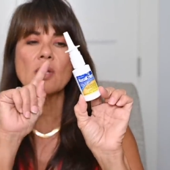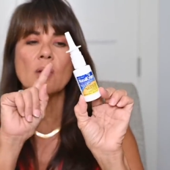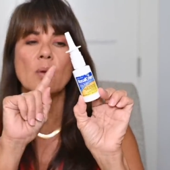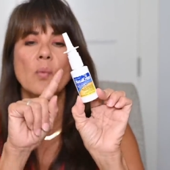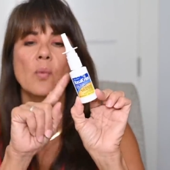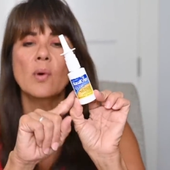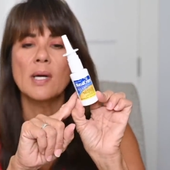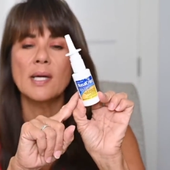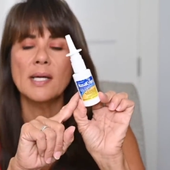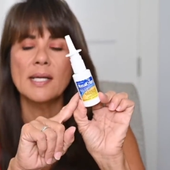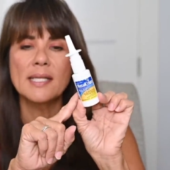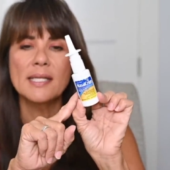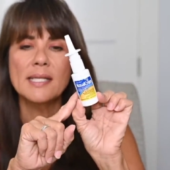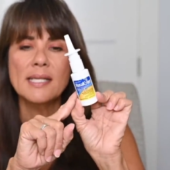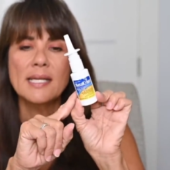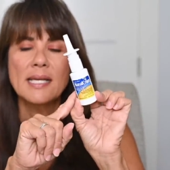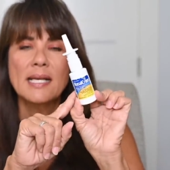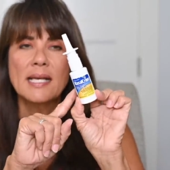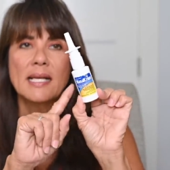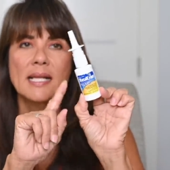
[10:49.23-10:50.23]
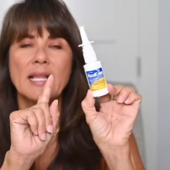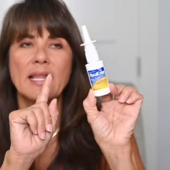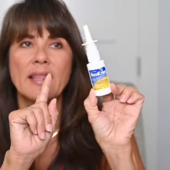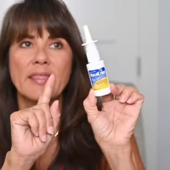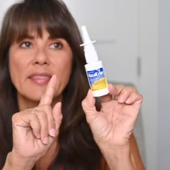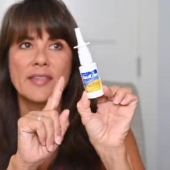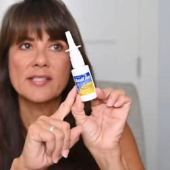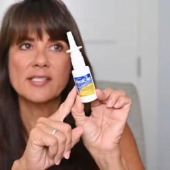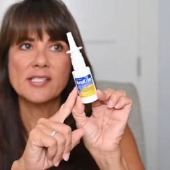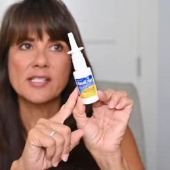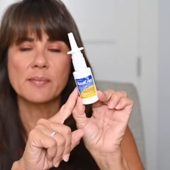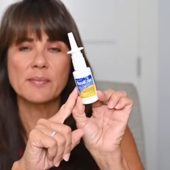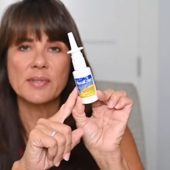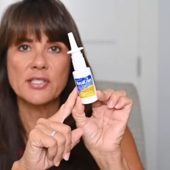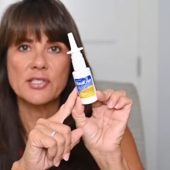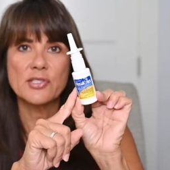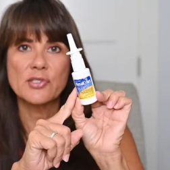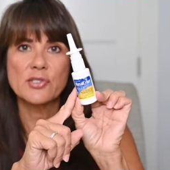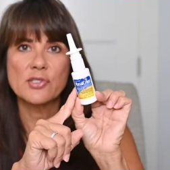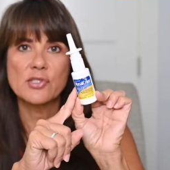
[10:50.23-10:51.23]
One, this can be
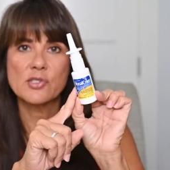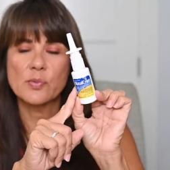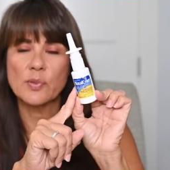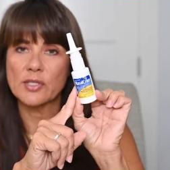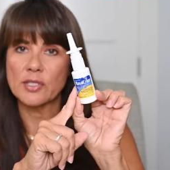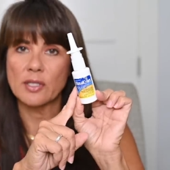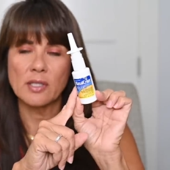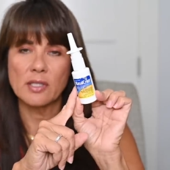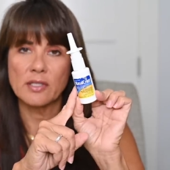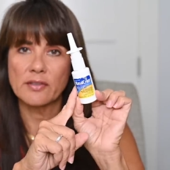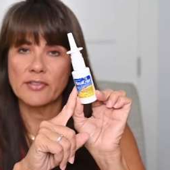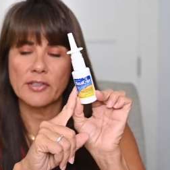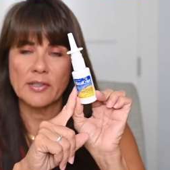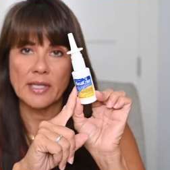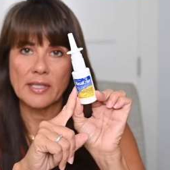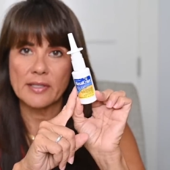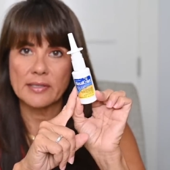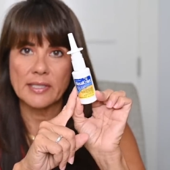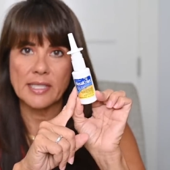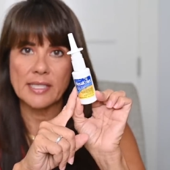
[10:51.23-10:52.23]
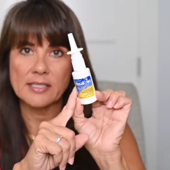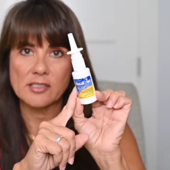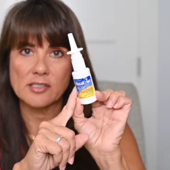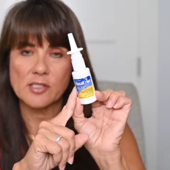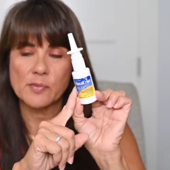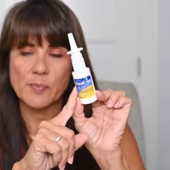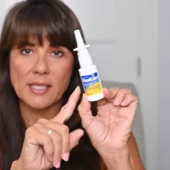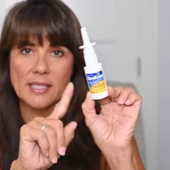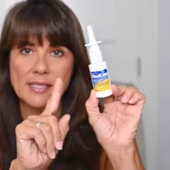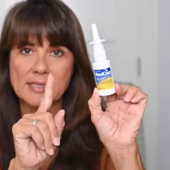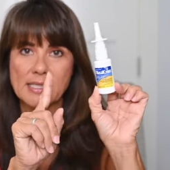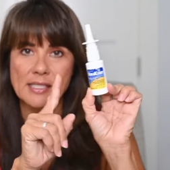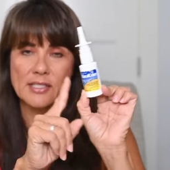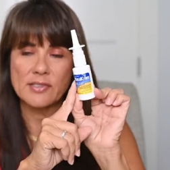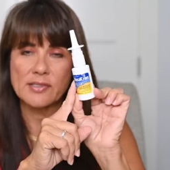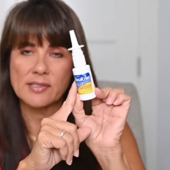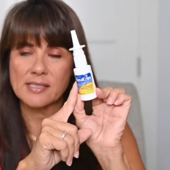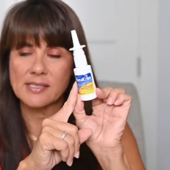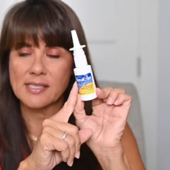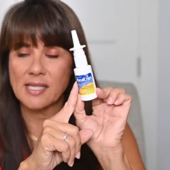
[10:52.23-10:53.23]
used with all of your other nasal sprays. I
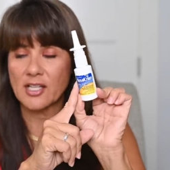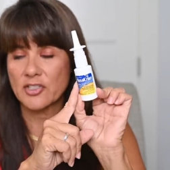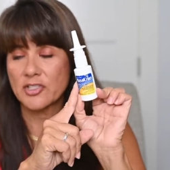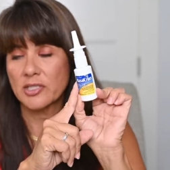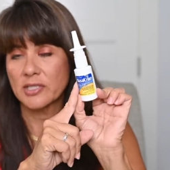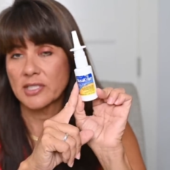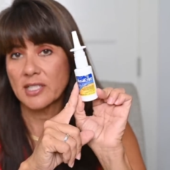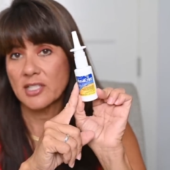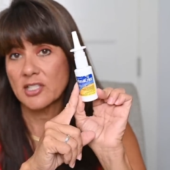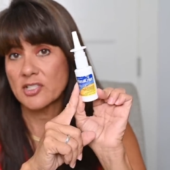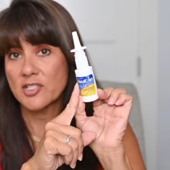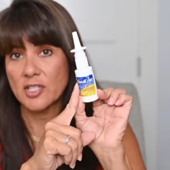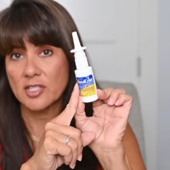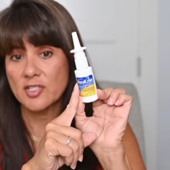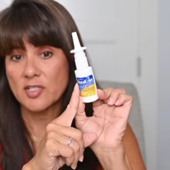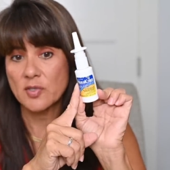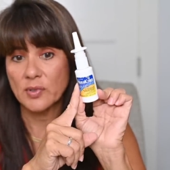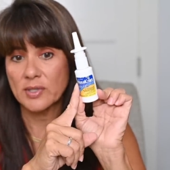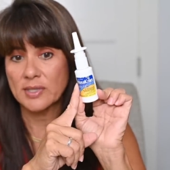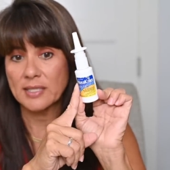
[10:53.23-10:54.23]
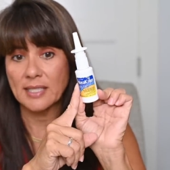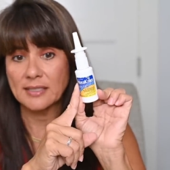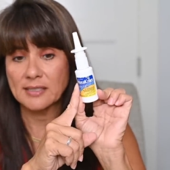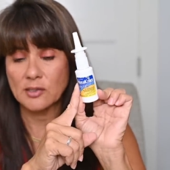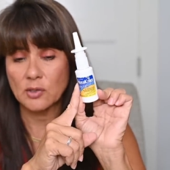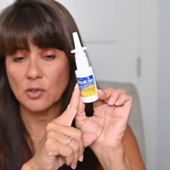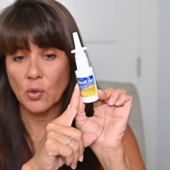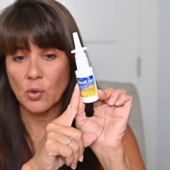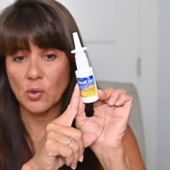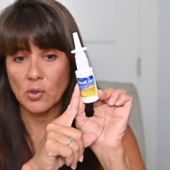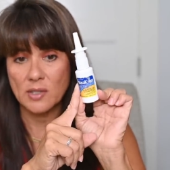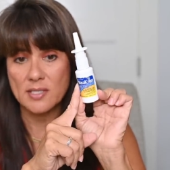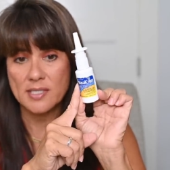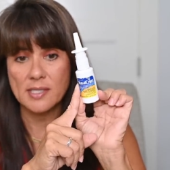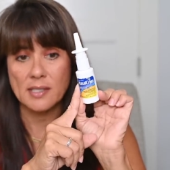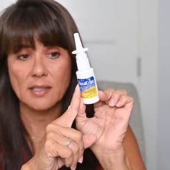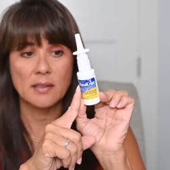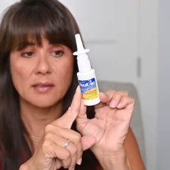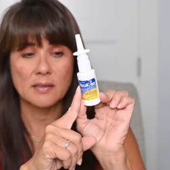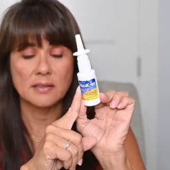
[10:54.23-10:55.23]
use this actually in conjunction with NasalCort
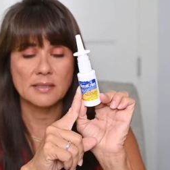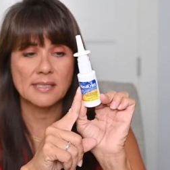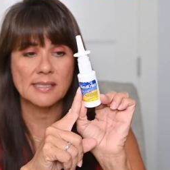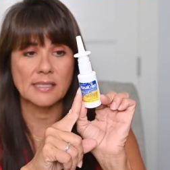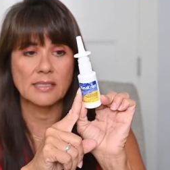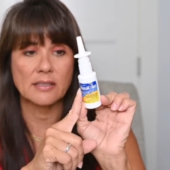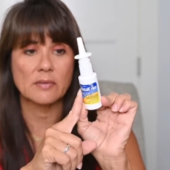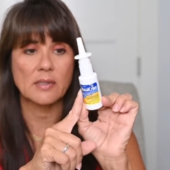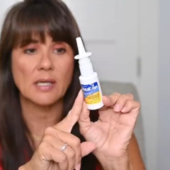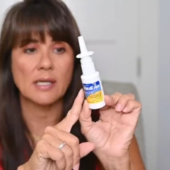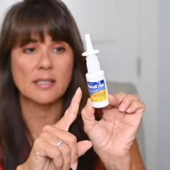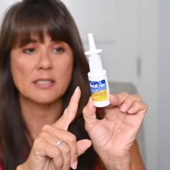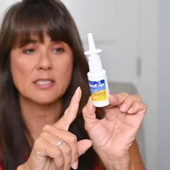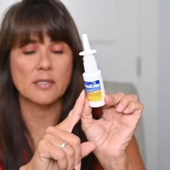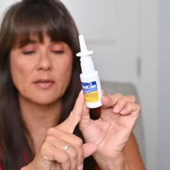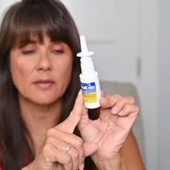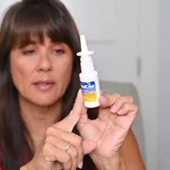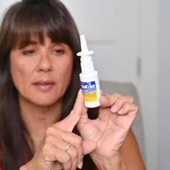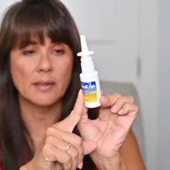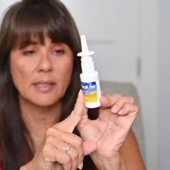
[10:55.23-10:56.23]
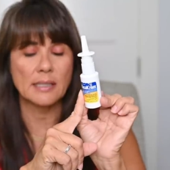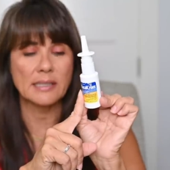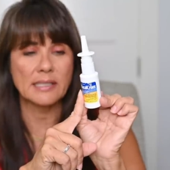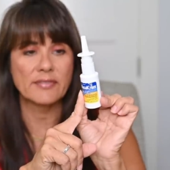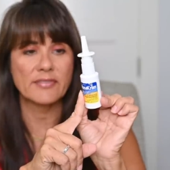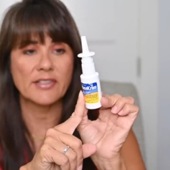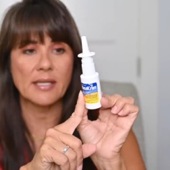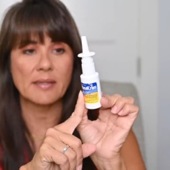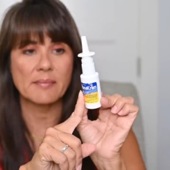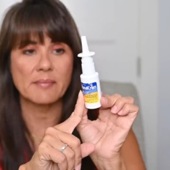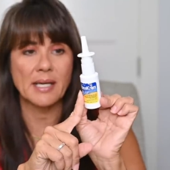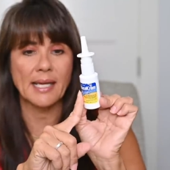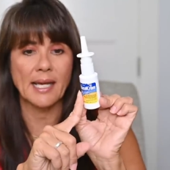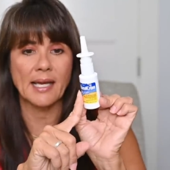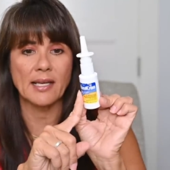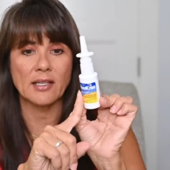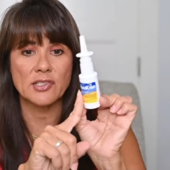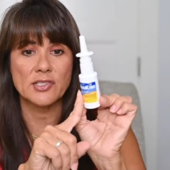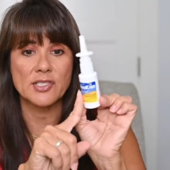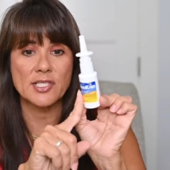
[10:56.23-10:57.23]
also uh, to alleviate my
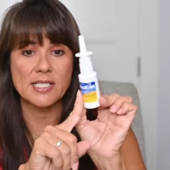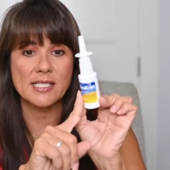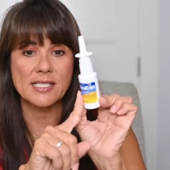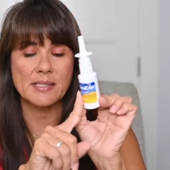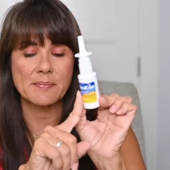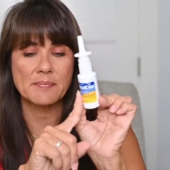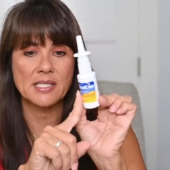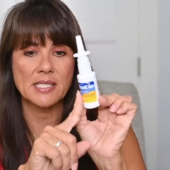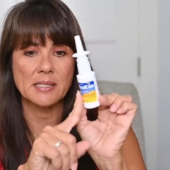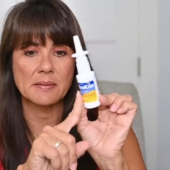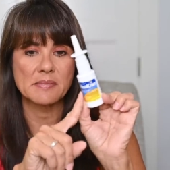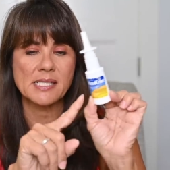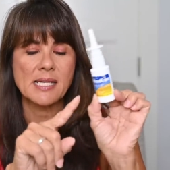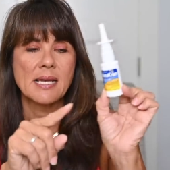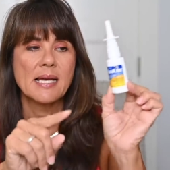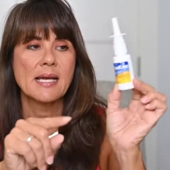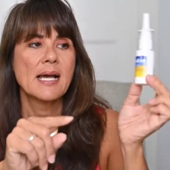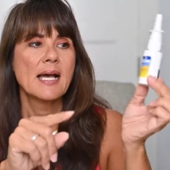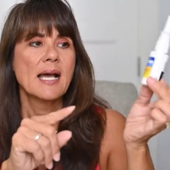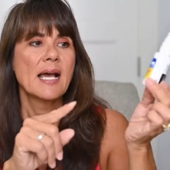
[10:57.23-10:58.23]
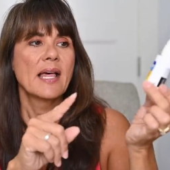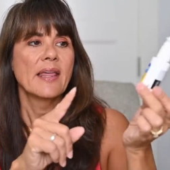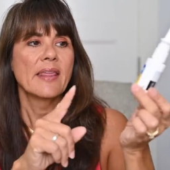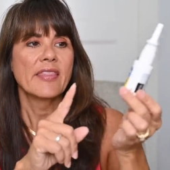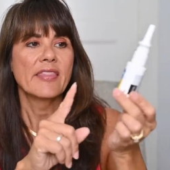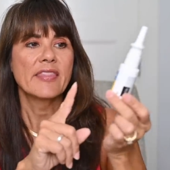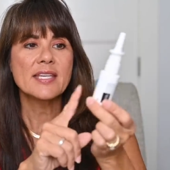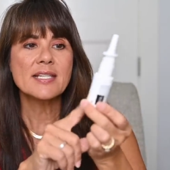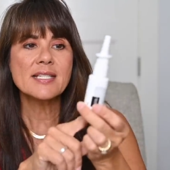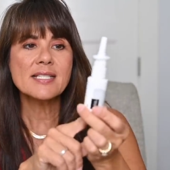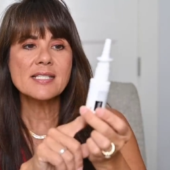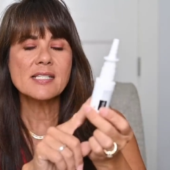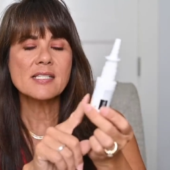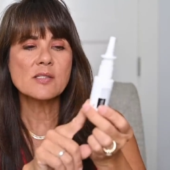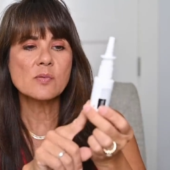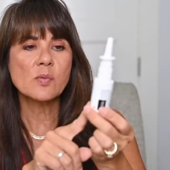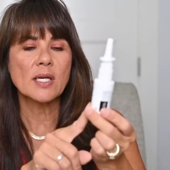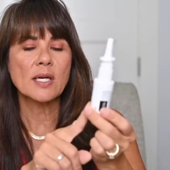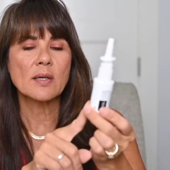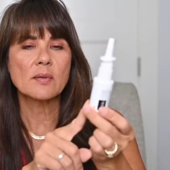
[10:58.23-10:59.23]
allergy symptoms. This
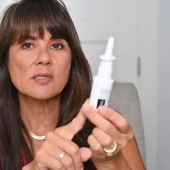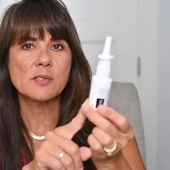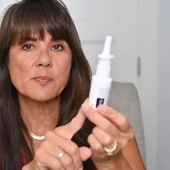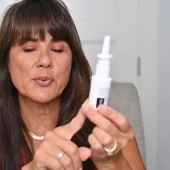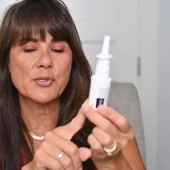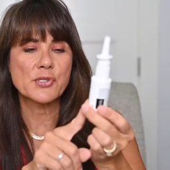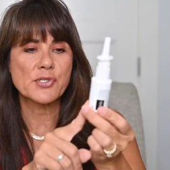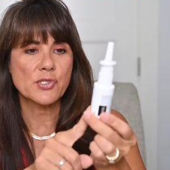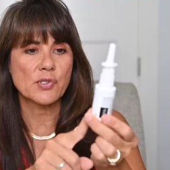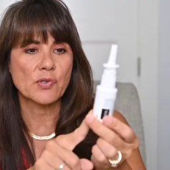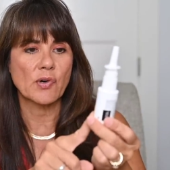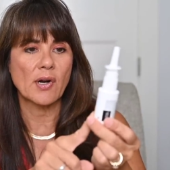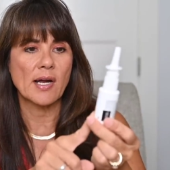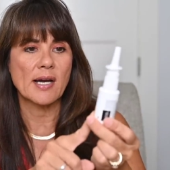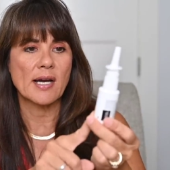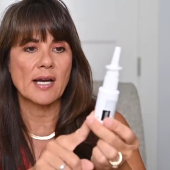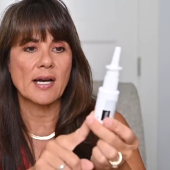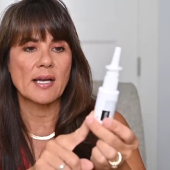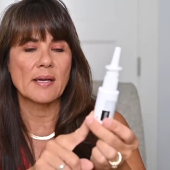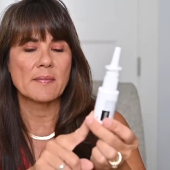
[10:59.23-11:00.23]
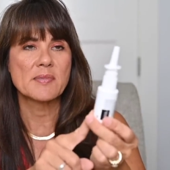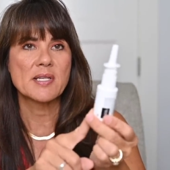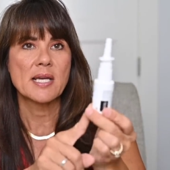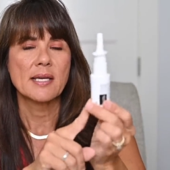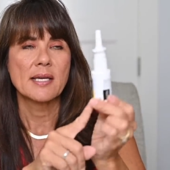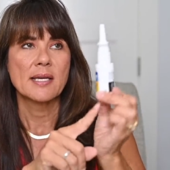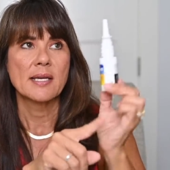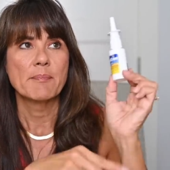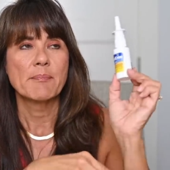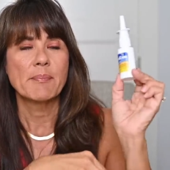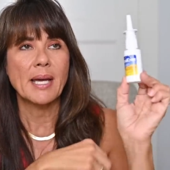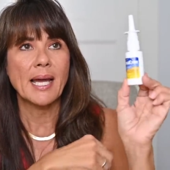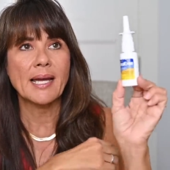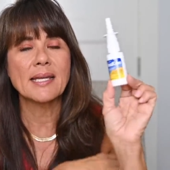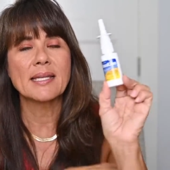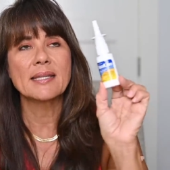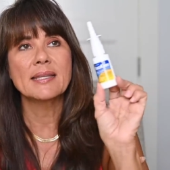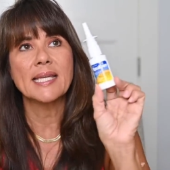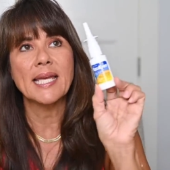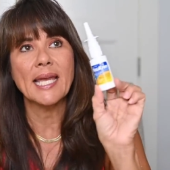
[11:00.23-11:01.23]
is what I was prescribed back
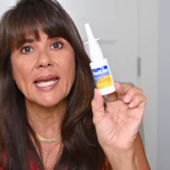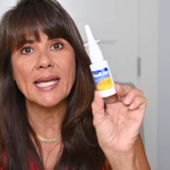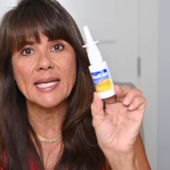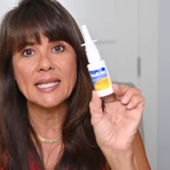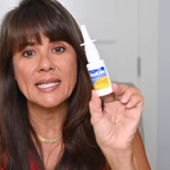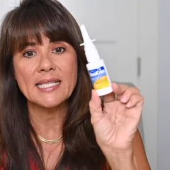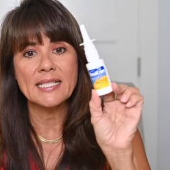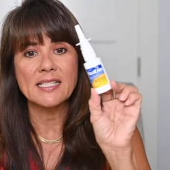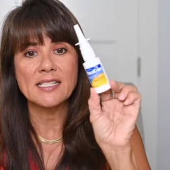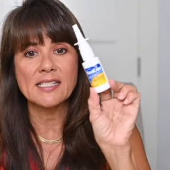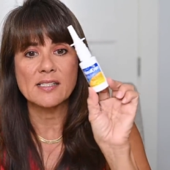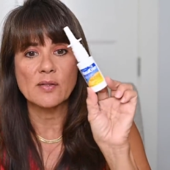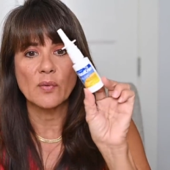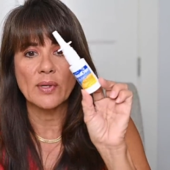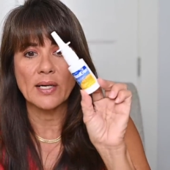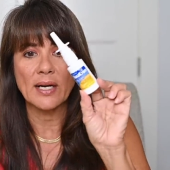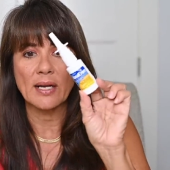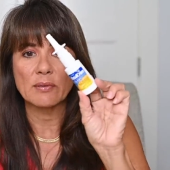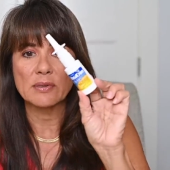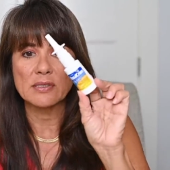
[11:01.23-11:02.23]
in the eighties when I